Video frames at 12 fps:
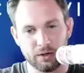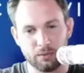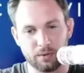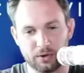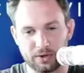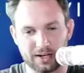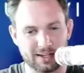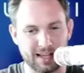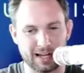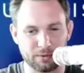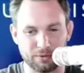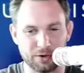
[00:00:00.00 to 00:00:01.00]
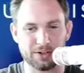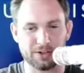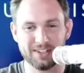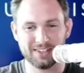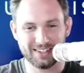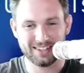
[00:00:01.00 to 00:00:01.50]
we don't get a lot of referral
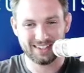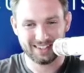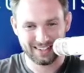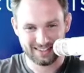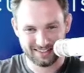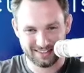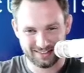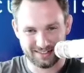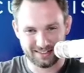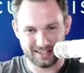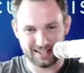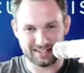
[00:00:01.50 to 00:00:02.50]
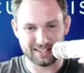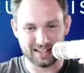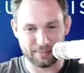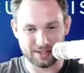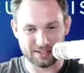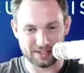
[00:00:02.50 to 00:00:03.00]
into that
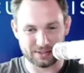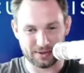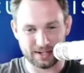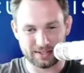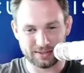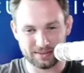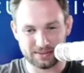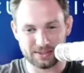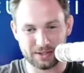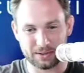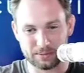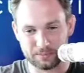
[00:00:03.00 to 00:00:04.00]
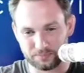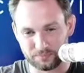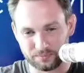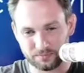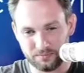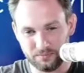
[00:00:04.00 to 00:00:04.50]
business, right? So
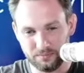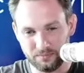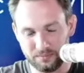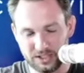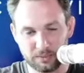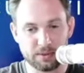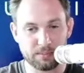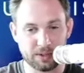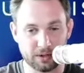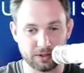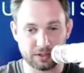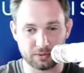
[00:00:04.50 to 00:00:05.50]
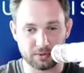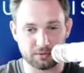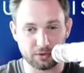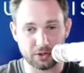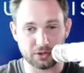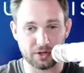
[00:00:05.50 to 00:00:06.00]
some of the bigger deals we've
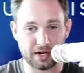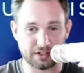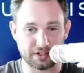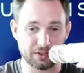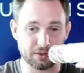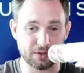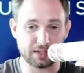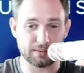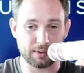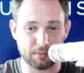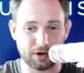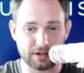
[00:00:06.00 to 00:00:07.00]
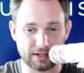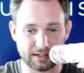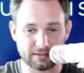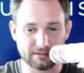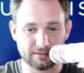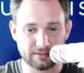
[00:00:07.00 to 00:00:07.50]
closed are actually due to email
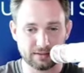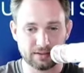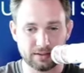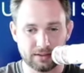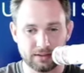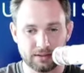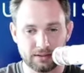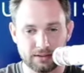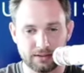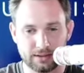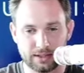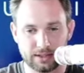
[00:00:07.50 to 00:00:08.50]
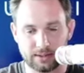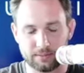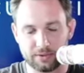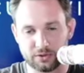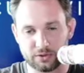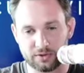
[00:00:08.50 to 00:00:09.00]
marketing,
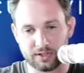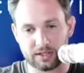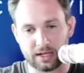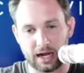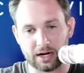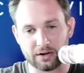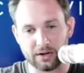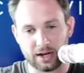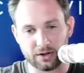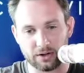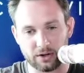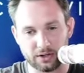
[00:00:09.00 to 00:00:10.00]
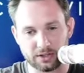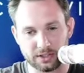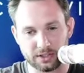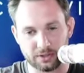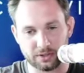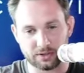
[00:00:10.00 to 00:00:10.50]
that driven higher ARR
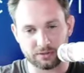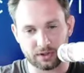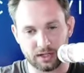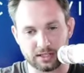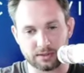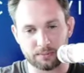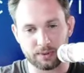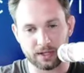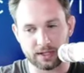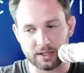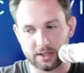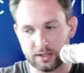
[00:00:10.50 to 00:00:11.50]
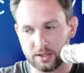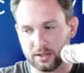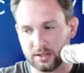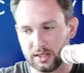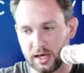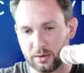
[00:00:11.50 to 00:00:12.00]
deals for us. But
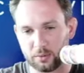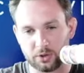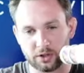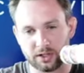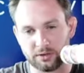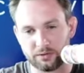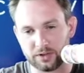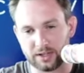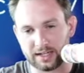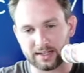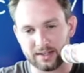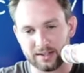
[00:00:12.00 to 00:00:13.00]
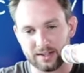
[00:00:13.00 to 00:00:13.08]
yeah, we're looking for like,